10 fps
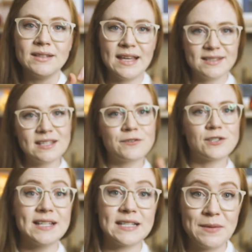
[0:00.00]
Yes, that's
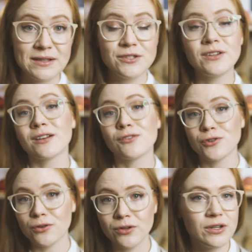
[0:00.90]
for 6 months. You can go
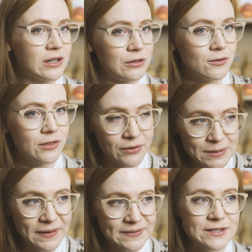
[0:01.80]
shorter, you can go
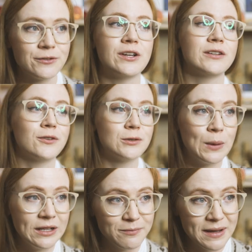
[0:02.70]
3 months, or you can go
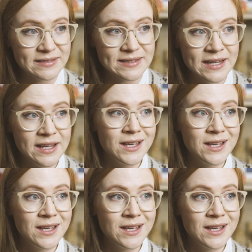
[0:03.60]
12 months.